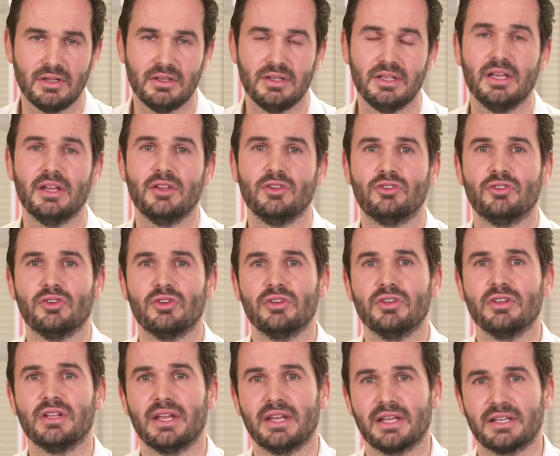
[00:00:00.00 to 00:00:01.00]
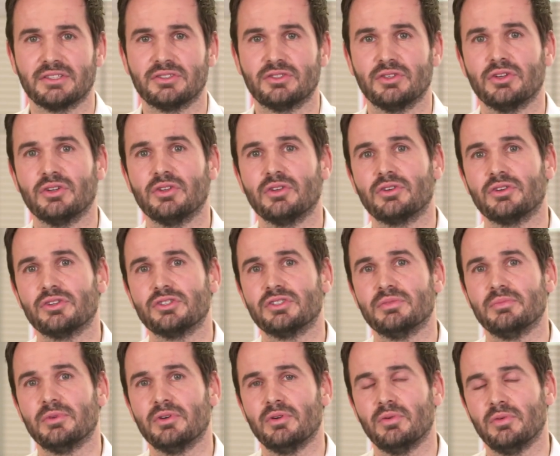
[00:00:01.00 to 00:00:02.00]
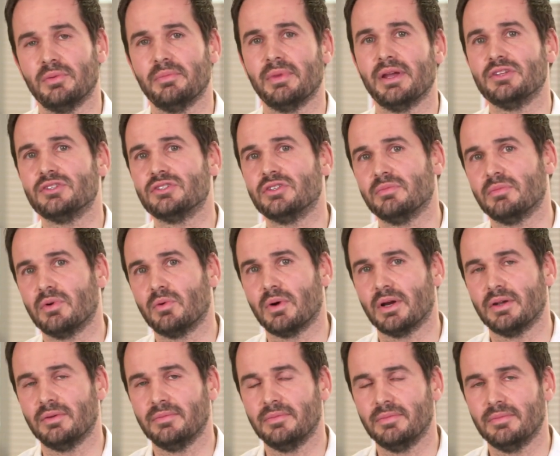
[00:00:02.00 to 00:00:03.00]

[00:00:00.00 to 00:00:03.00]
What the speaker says: The internal and external customer remains number one.